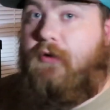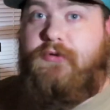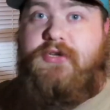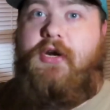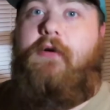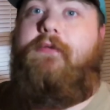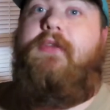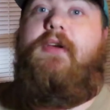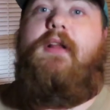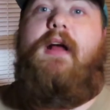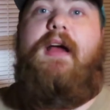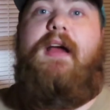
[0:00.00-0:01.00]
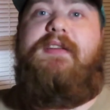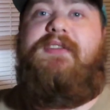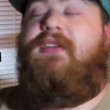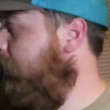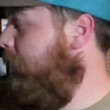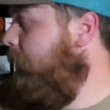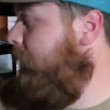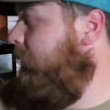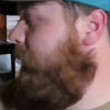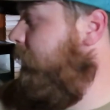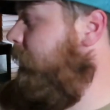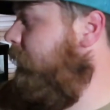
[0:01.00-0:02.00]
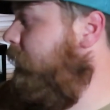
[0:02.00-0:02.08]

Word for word: algae off of the glass and